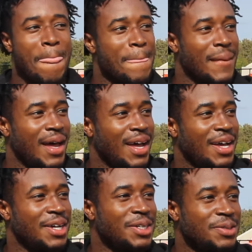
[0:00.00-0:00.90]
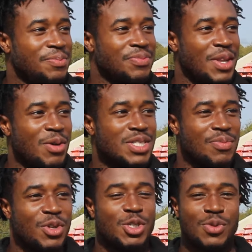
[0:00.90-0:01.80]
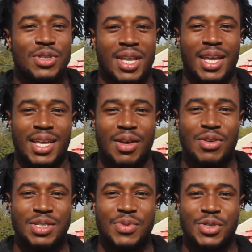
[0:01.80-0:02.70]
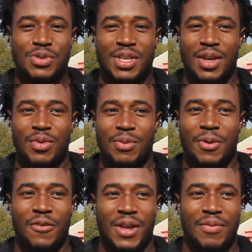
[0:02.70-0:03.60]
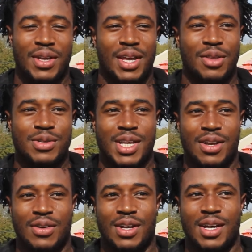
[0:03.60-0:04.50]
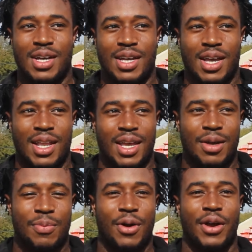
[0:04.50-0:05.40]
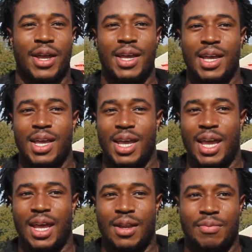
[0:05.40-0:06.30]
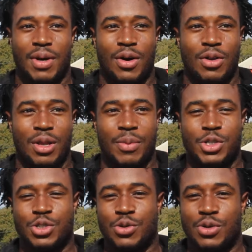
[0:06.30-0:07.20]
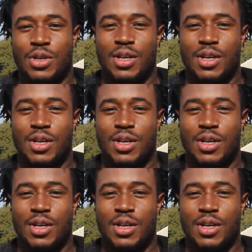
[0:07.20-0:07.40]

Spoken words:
It was a mutual thing. We both came together. It was like going to a park at my old elementary school.